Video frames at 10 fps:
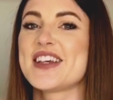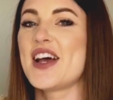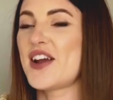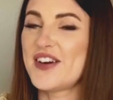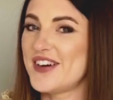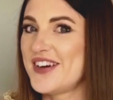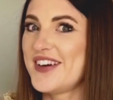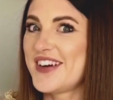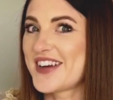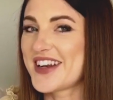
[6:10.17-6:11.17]

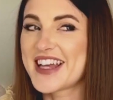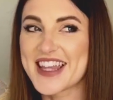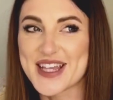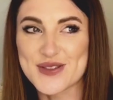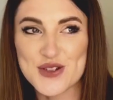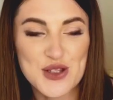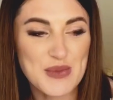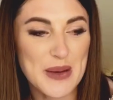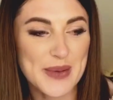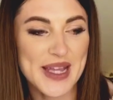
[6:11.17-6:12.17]
her like this when she was a
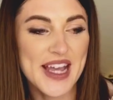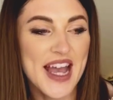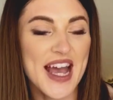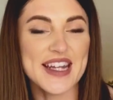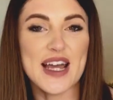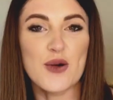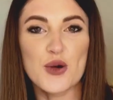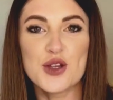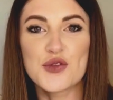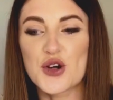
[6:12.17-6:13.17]
puppy. And now all
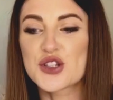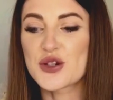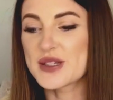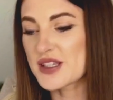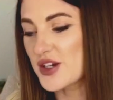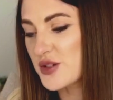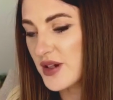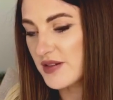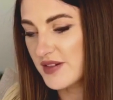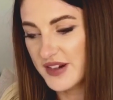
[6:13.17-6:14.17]
you've got to do is go
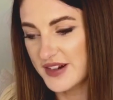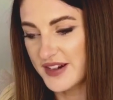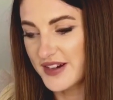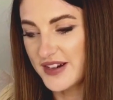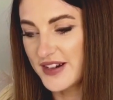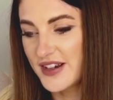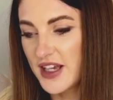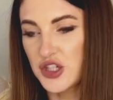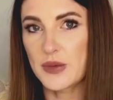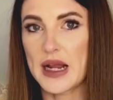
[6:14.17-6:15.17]
to her
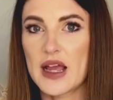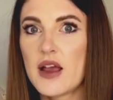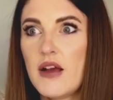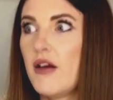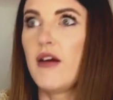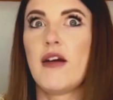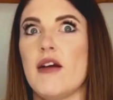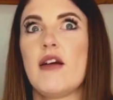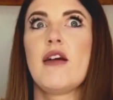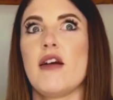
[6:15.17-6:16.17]
and she'll be like,
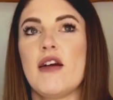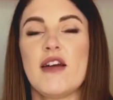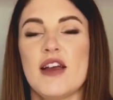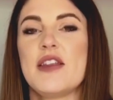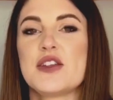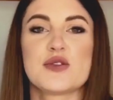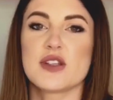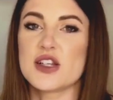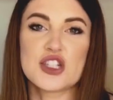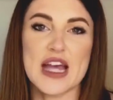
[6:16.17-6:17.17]
and then she'll
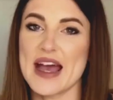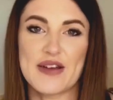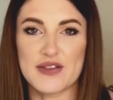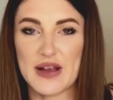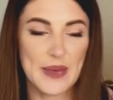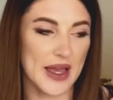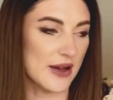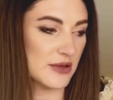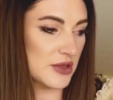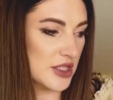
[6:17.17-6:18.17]
start chairing around the
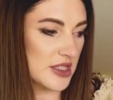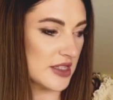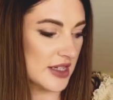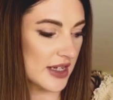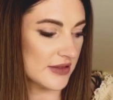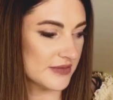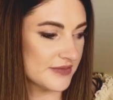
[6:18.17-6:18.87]
house, which she's doing now.